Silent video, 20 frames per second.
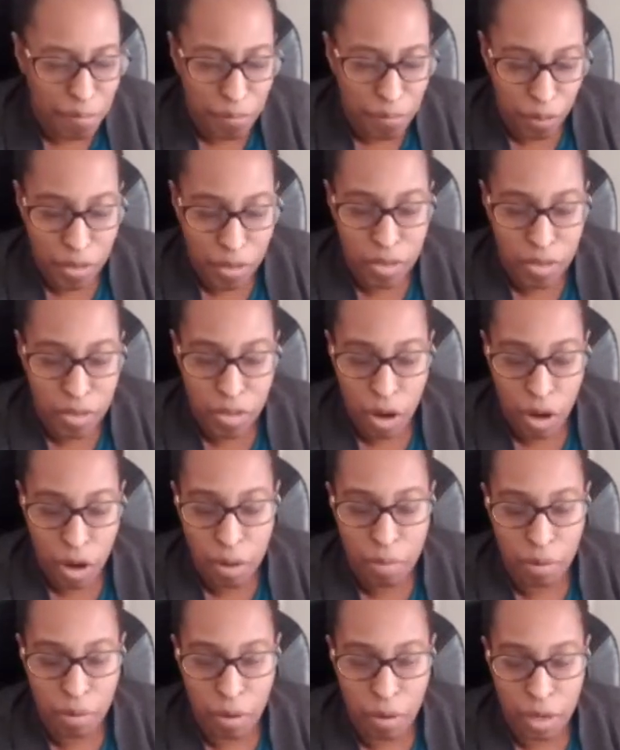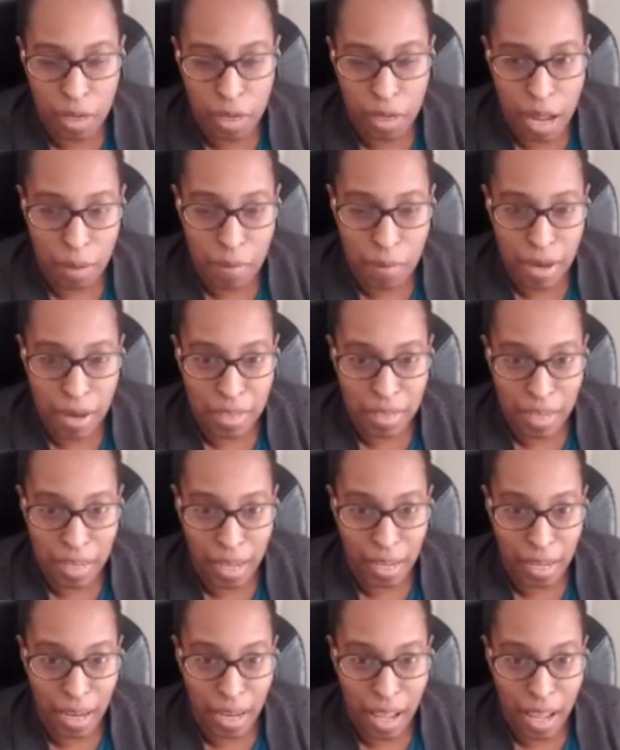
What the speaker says: first started learning how to meditate,